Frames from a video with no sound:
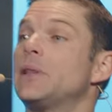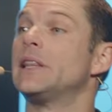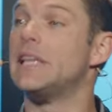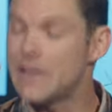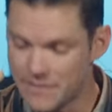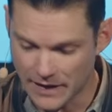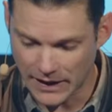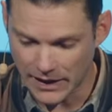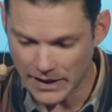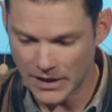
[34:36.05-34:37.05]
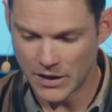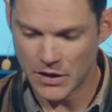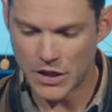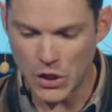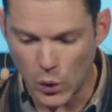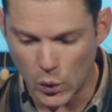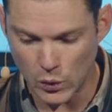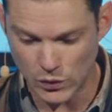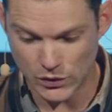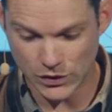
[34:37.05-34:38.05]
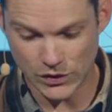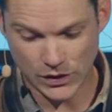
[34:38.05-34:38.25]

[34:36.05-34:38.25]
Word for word: leaving the old.